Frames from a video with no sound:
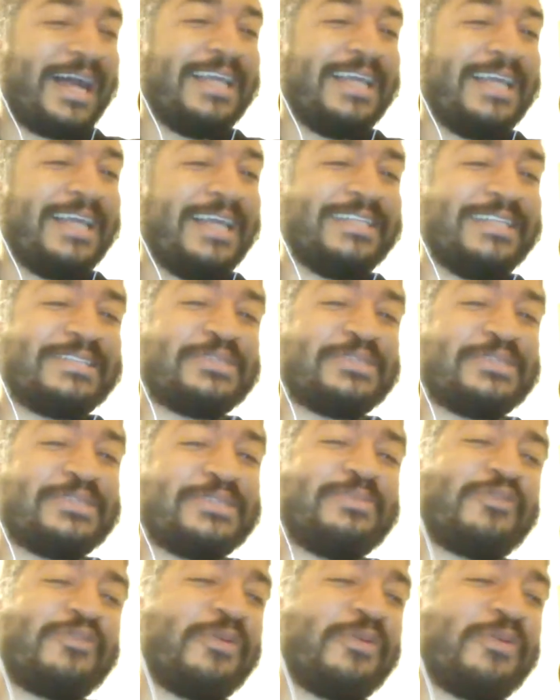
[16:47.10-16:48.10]
Dude, before
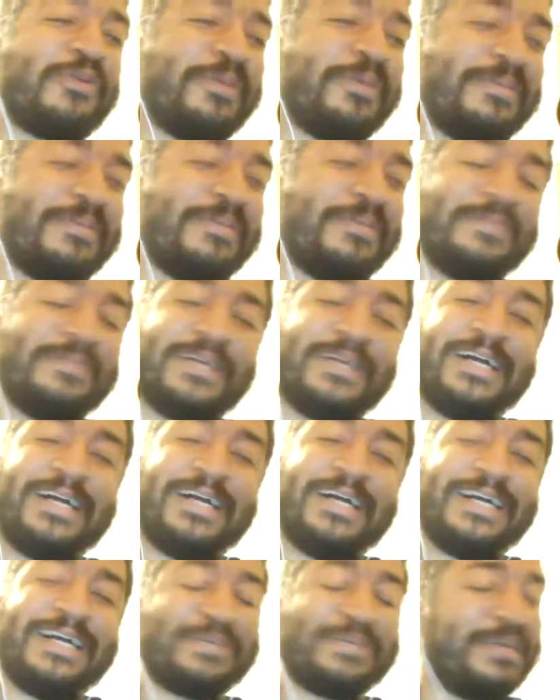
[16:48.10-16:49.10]

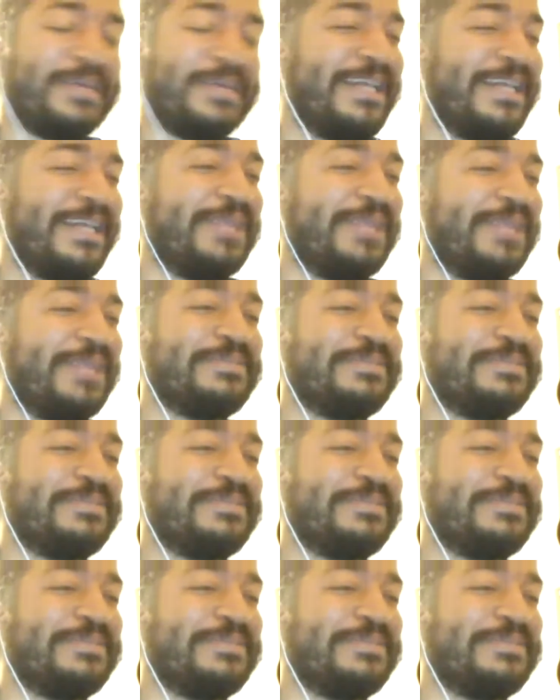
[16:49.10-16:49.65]
man, let